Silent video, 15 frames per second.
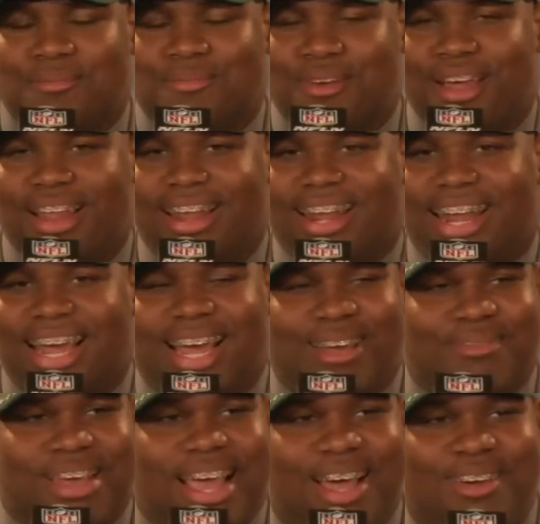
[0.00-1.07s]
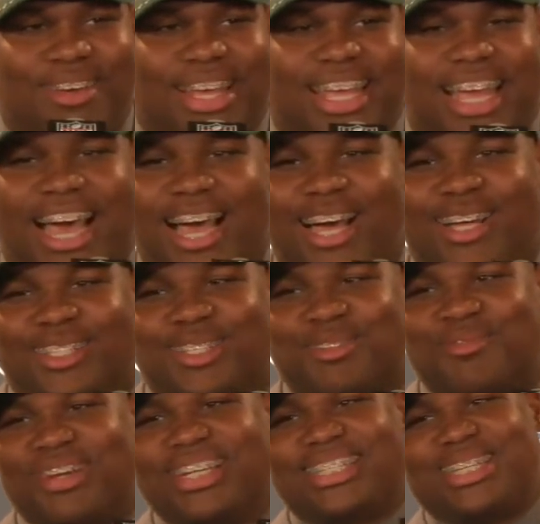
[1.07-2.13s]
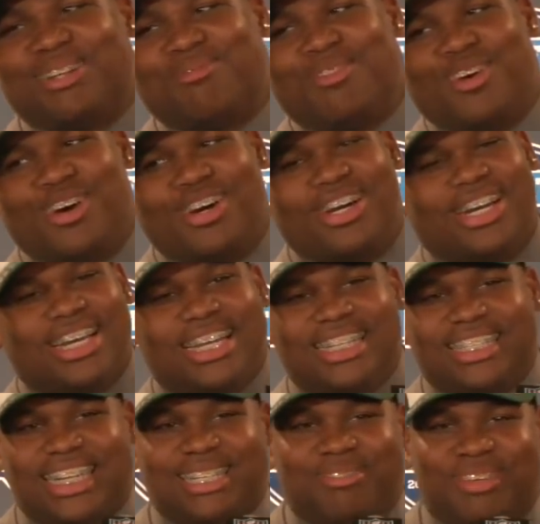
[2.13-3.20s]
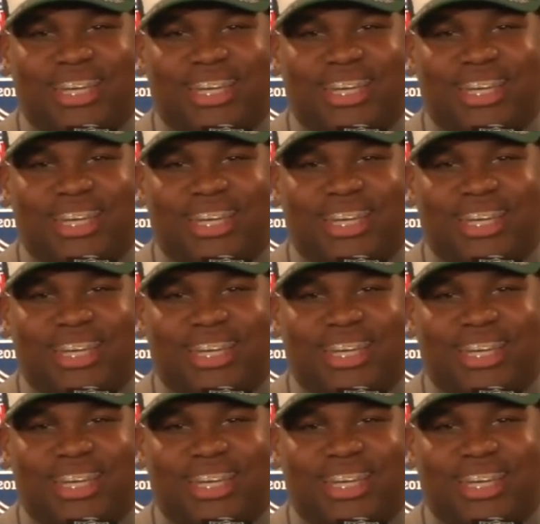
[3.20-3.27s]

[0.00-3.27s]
Probably not, man. I don't eat IHOP too much anymore, just